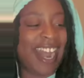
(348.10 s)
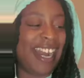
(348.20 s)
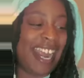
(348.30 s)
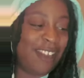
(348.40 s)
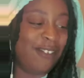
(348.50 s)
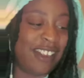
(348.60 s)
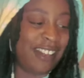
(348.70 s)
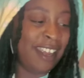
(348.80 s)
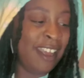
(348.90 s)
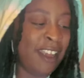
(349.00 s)
of like
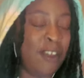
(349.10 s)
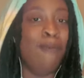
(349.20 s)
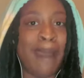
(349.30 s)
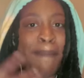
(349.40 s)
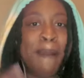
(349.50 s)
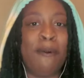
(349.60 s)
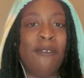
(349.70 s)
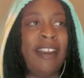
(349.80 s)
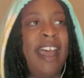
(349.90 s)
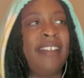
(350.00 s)
you make people
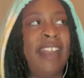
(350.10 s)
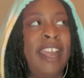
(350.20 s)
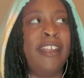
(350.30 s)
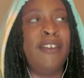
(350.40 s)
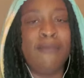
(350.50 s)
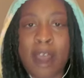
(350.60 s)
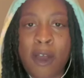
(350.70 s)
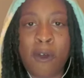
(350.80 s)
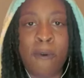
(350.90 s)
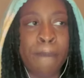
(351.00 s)
realize, like, you
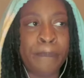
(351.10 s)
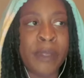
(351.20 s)
know,